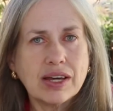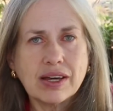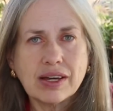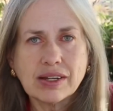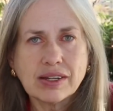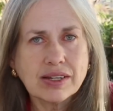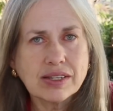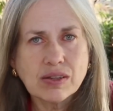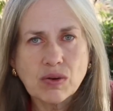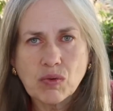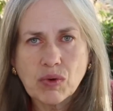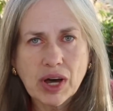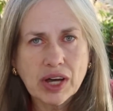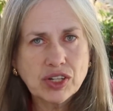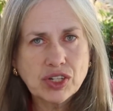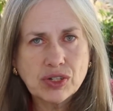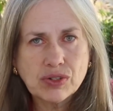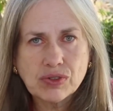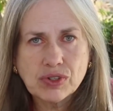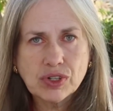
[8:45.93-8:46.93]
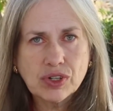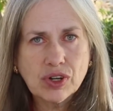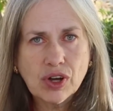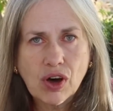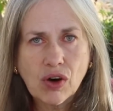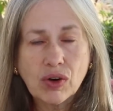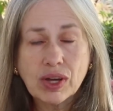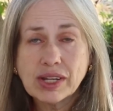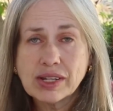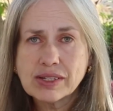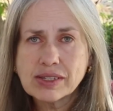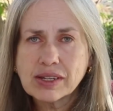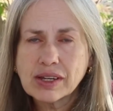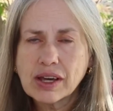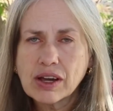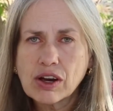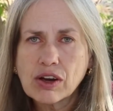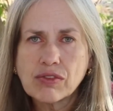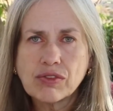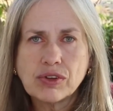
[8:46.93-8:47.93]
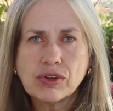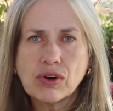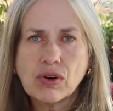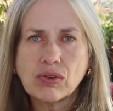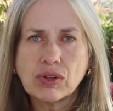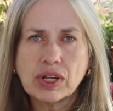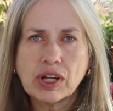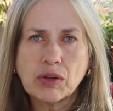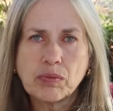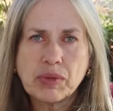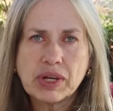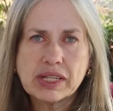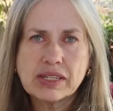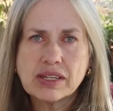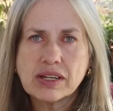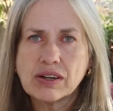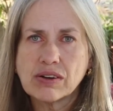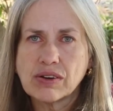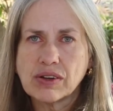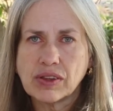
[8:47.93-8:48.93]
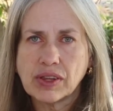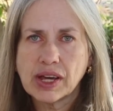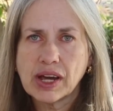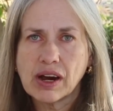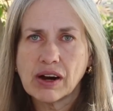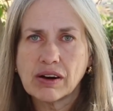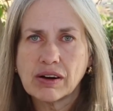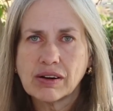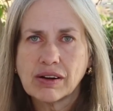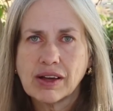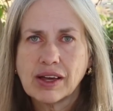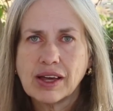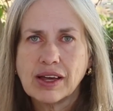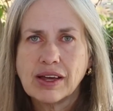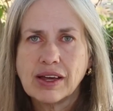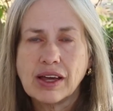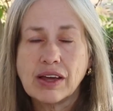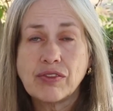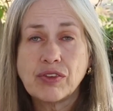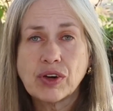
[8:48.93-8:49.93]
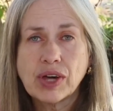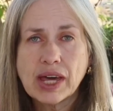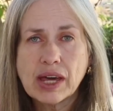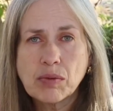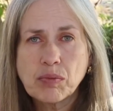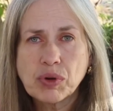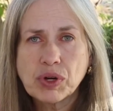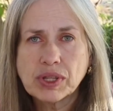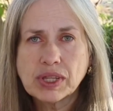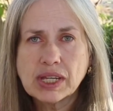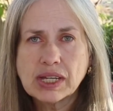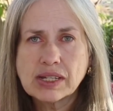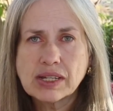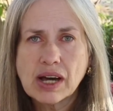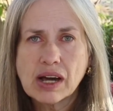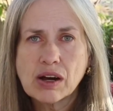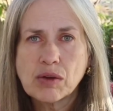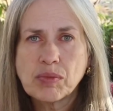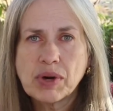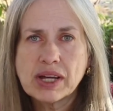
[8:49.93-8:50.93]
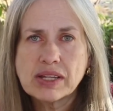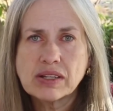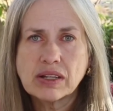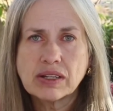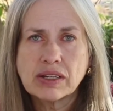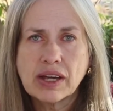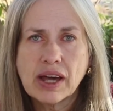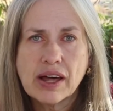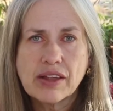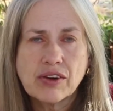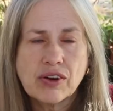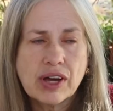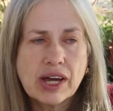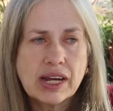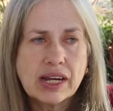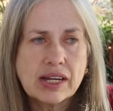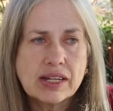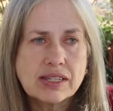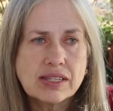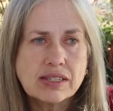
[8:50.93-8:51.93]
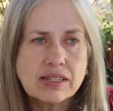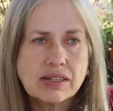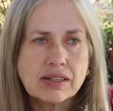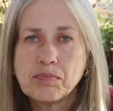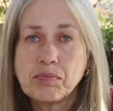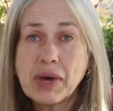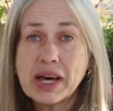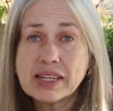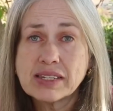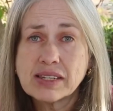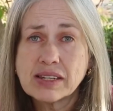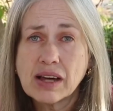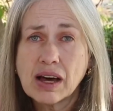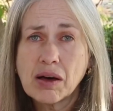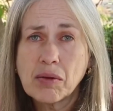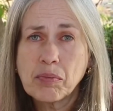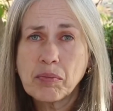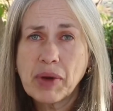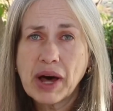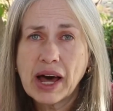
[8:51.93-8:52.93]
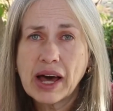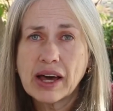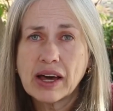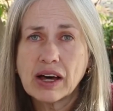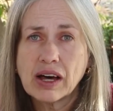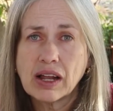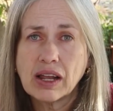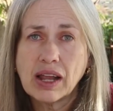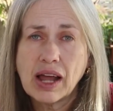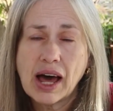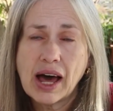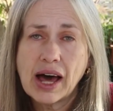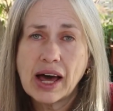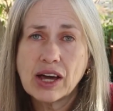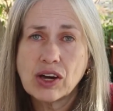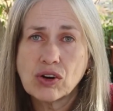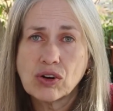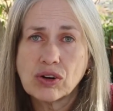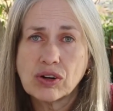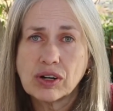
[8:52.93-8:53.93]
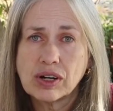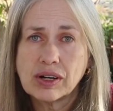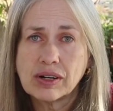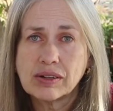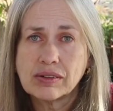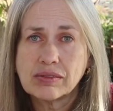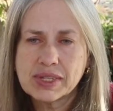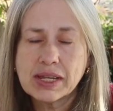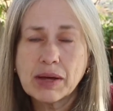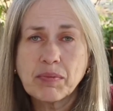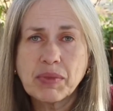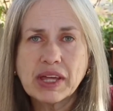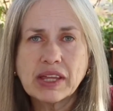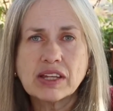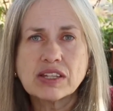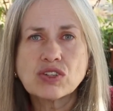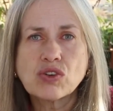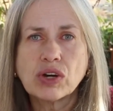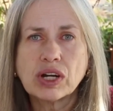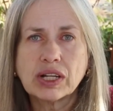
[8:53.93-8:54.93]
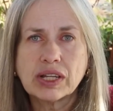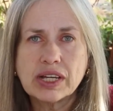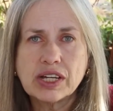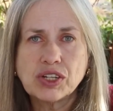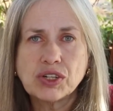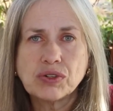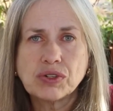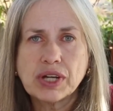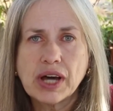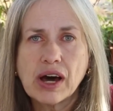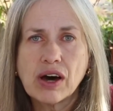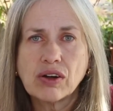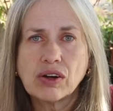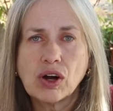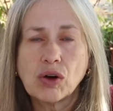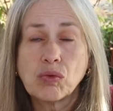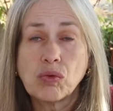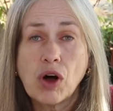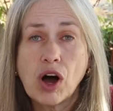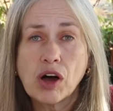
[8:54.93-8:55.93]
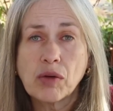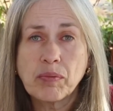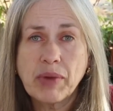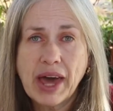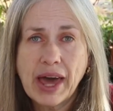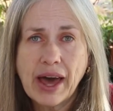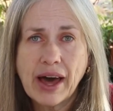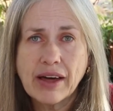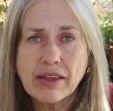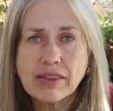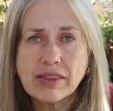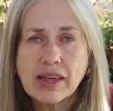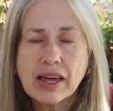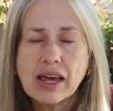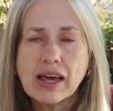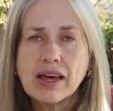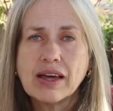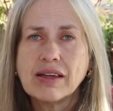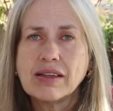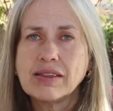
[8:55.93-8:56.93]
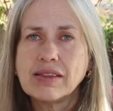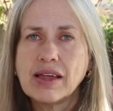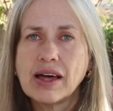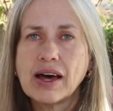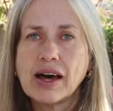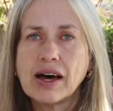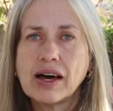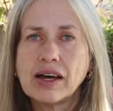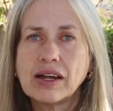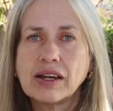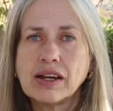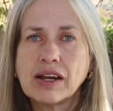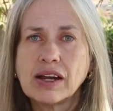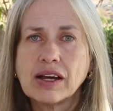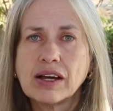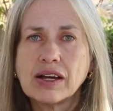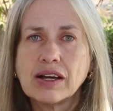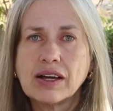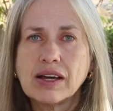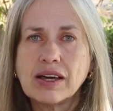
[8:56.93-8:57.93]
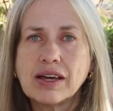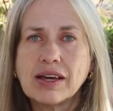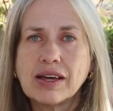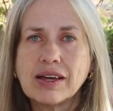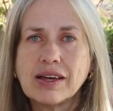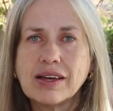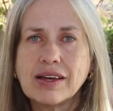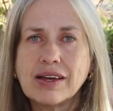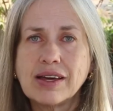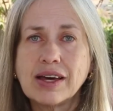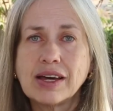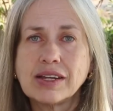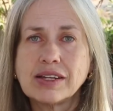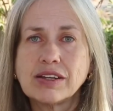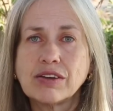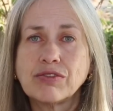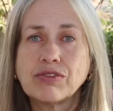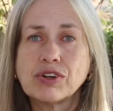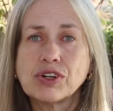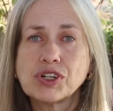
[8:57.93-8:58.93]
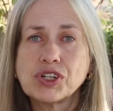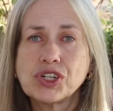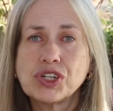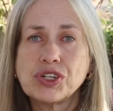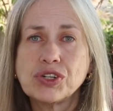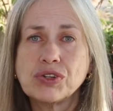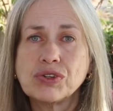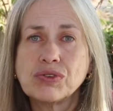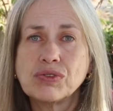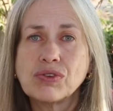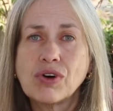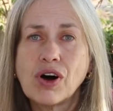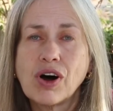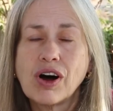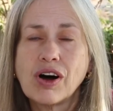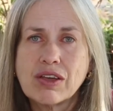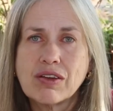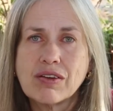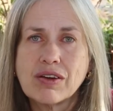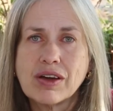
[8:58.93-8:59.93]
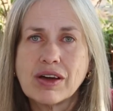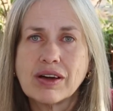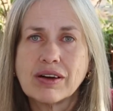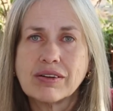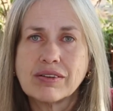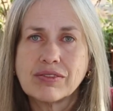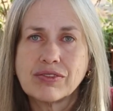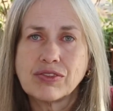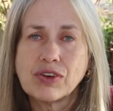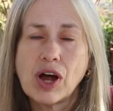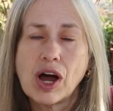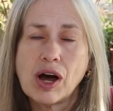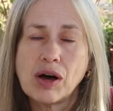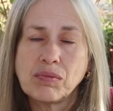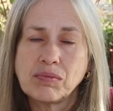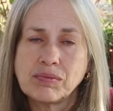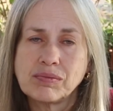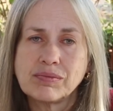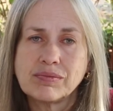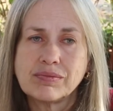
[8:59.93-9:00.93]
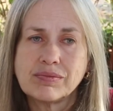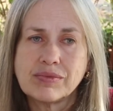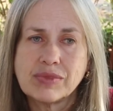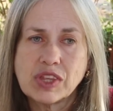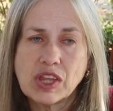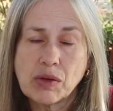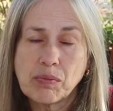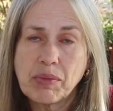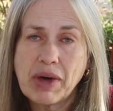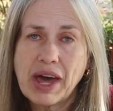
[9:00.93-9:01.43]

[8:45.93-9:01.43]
it doesn't want you to know. It doesn't care if you know little bits here and there. If you can't put the entire puzzle together and it's messed up by a lie or something that's going to lead you down a wrong path, then it diverts you from the